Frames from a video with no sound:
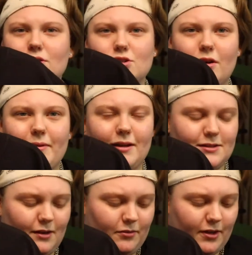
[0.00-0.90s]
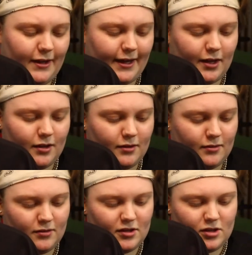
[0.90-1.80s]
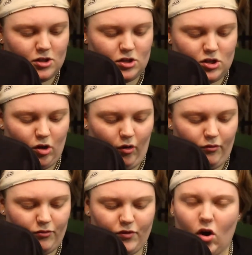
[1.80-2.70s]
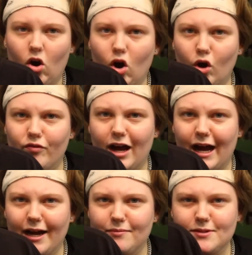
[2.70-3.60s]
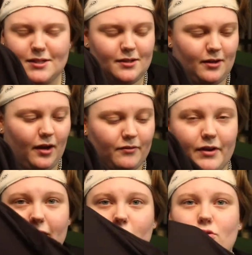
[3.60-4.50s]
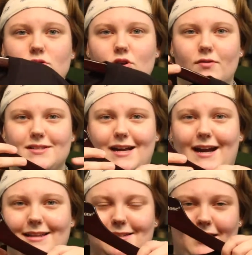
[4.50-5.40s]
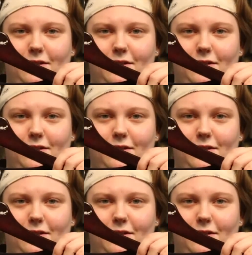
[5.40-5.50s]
so I mean, it's not really like fall vibes. Very loose, oversized, and I